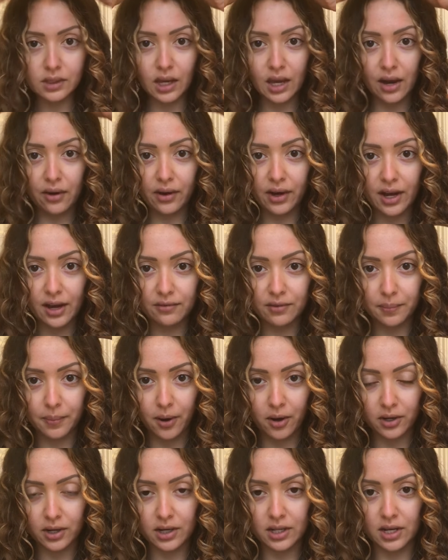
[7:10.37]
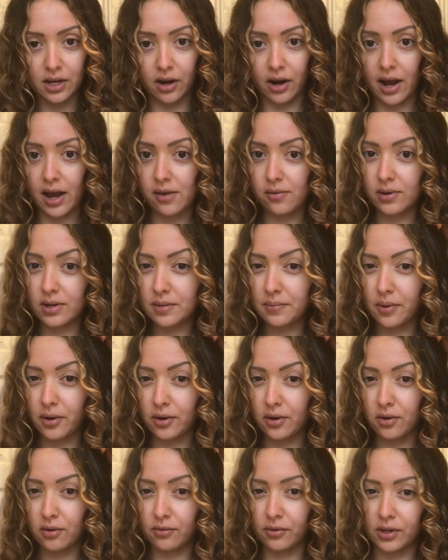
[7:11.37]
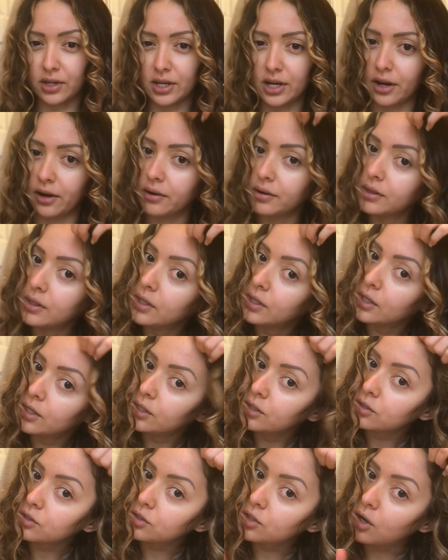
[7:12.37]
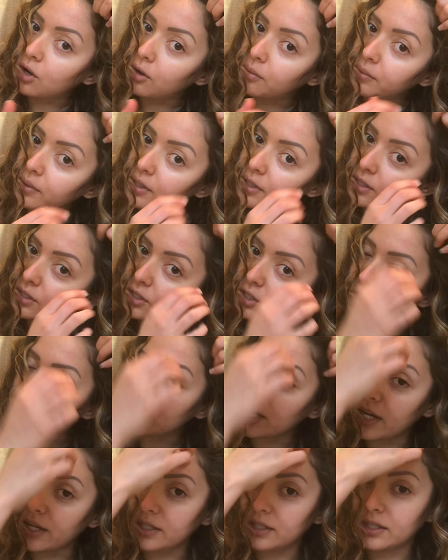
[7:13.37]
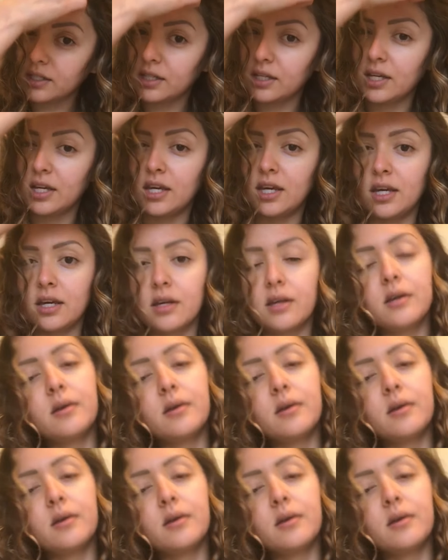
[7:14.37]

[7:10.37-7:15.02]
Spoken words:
how I have it parted here, I want to part it over here, so I'm gonna gently,